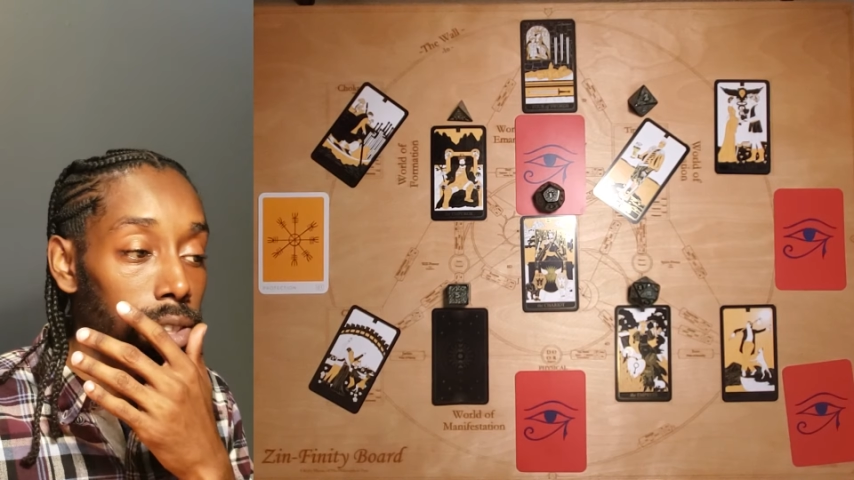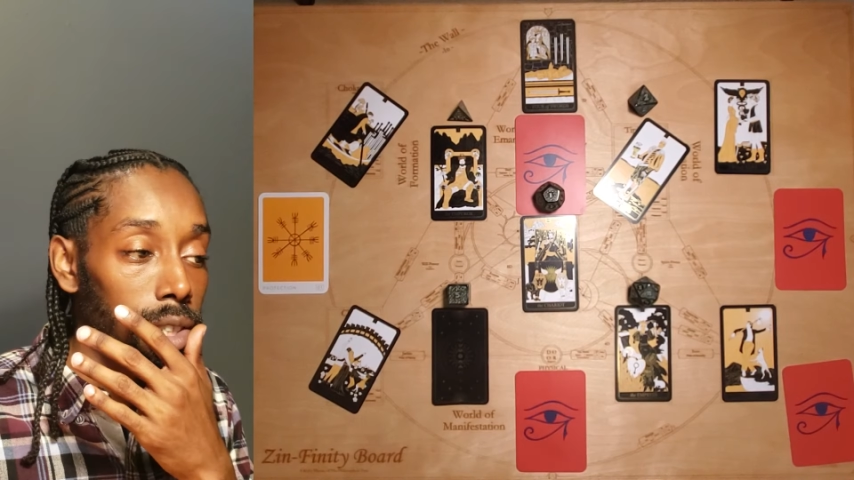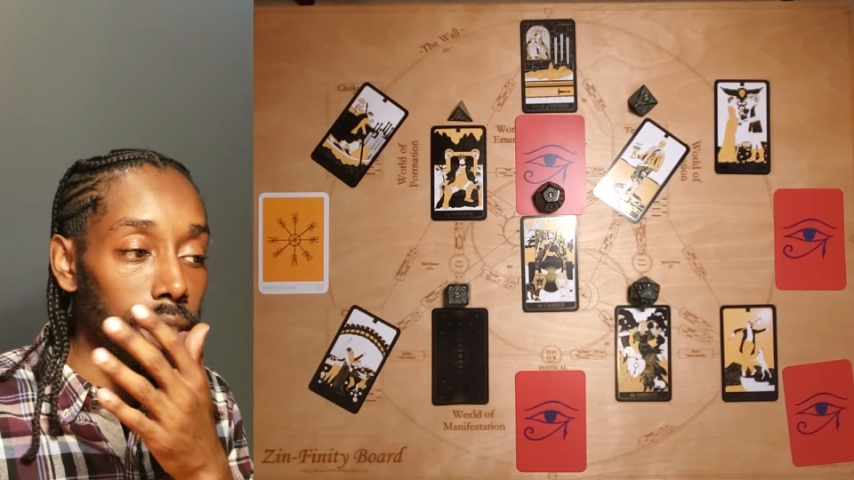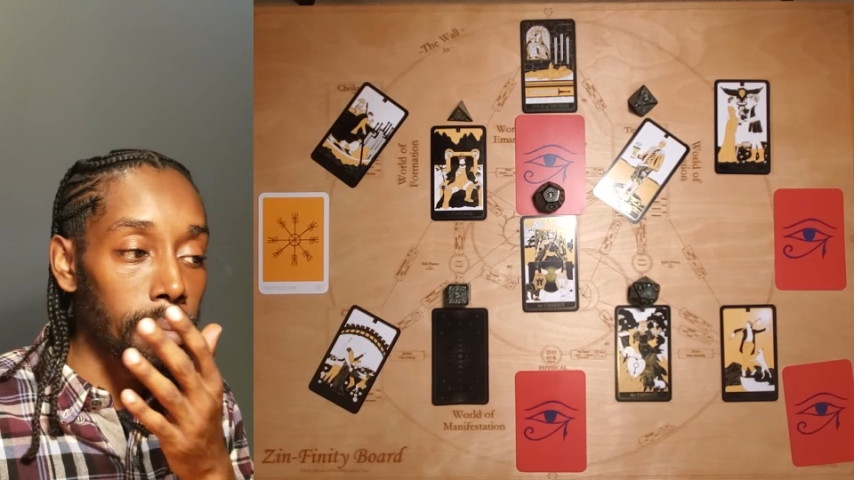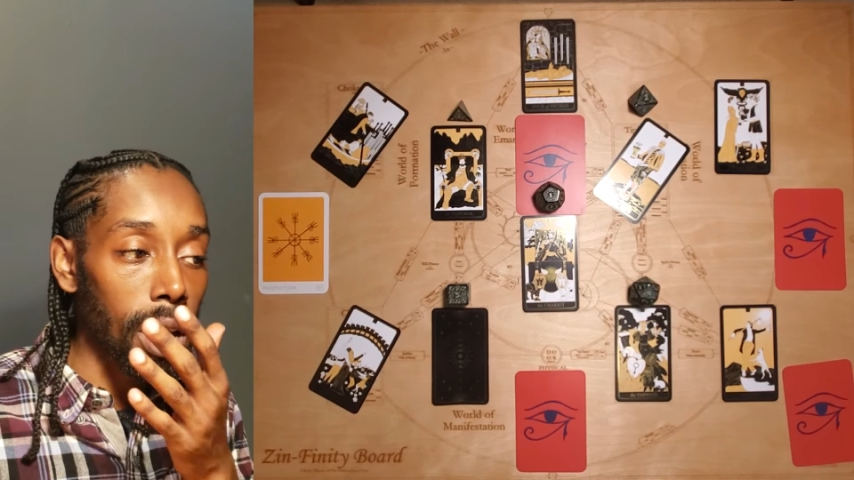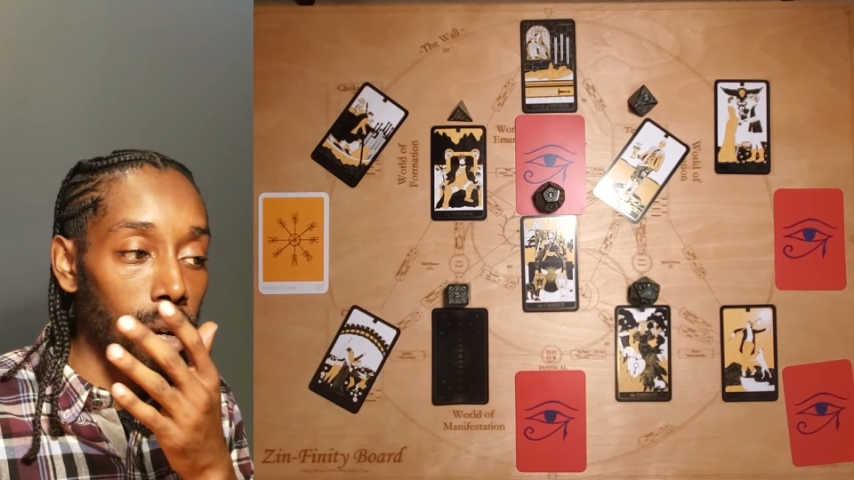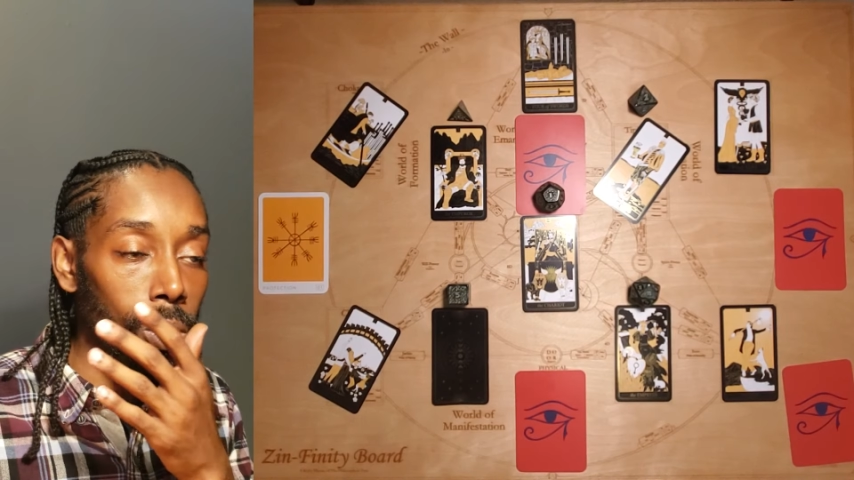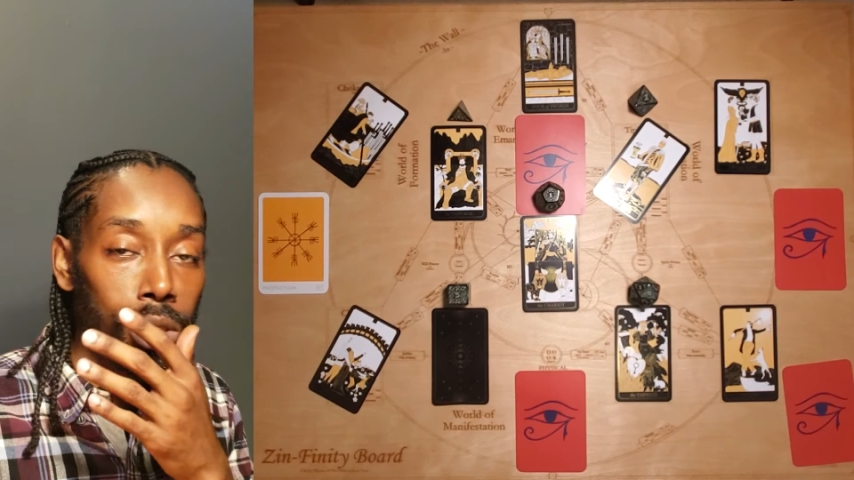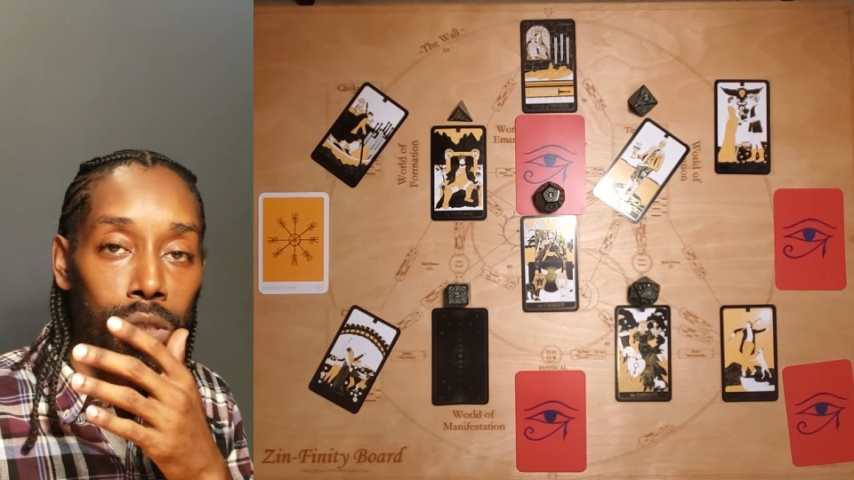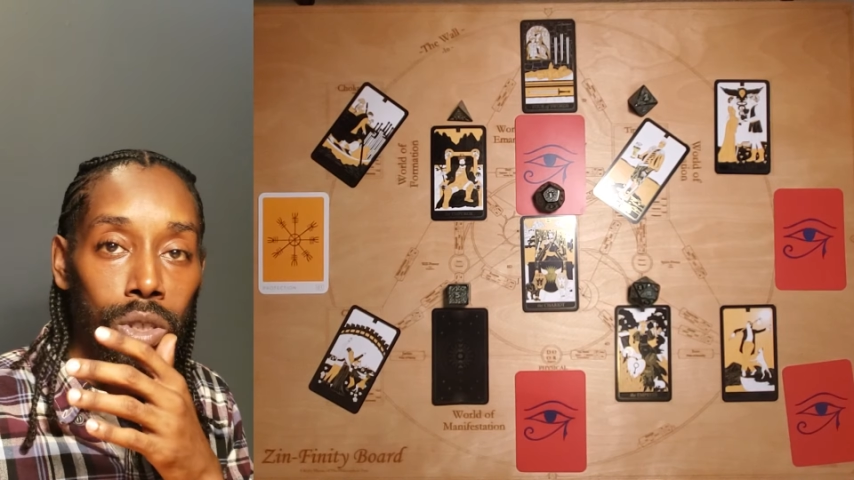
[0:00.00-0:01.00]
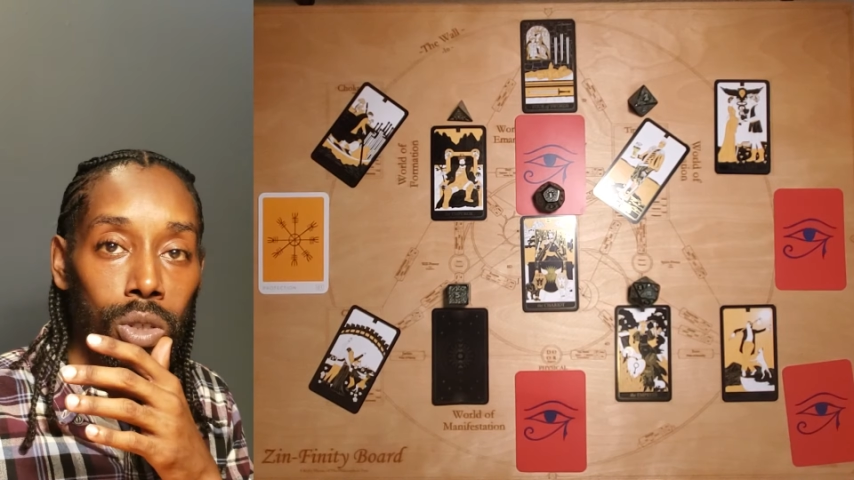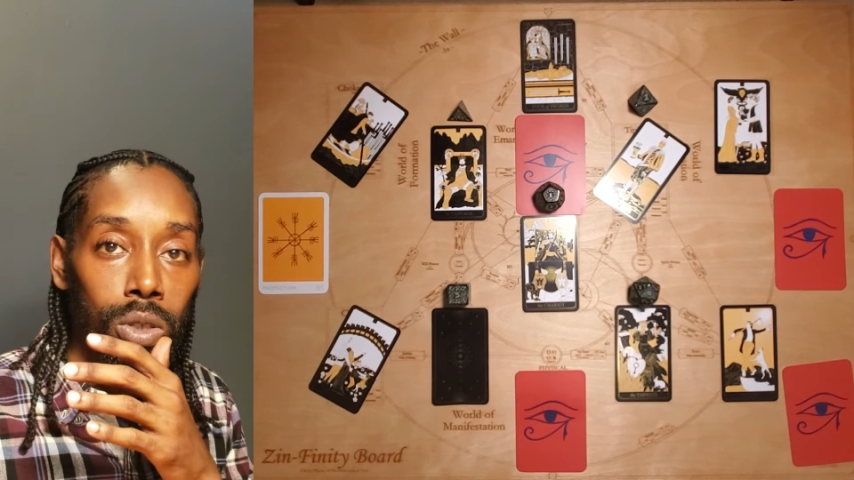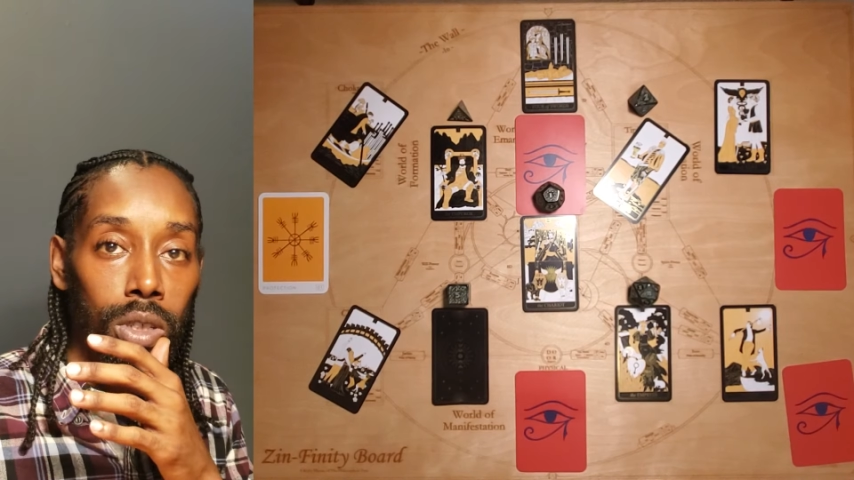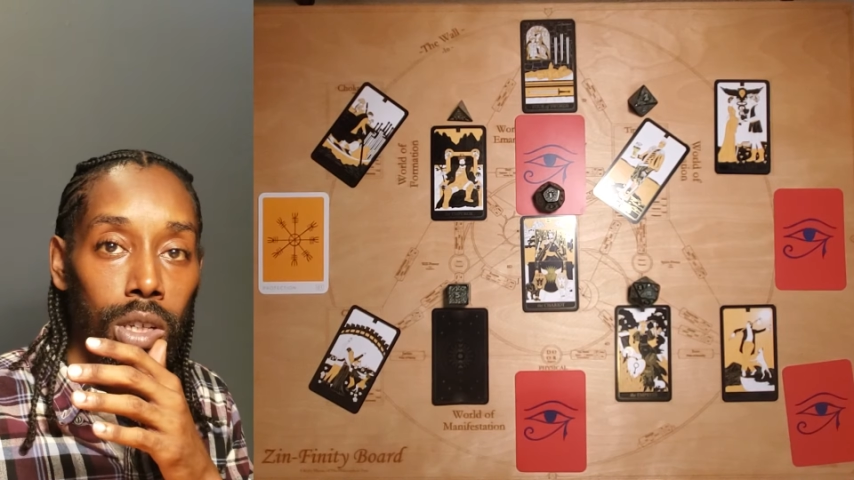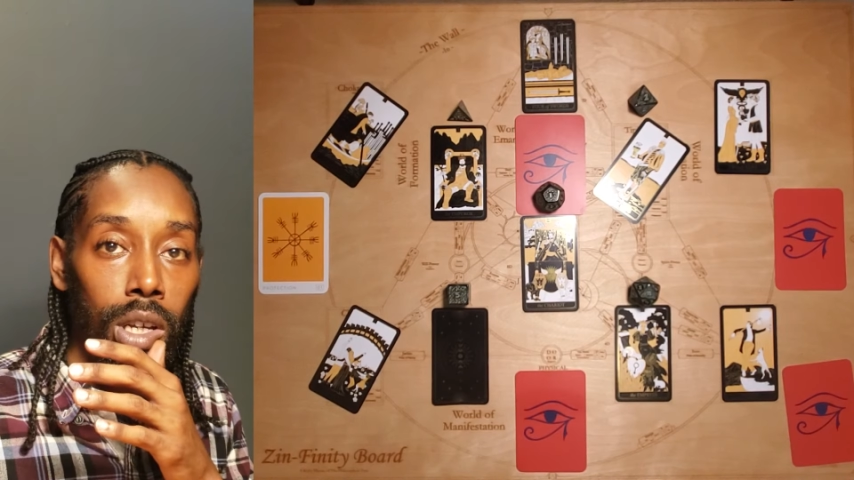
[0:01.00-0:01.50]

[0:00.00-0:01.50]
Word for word: Doesn't matter what you do.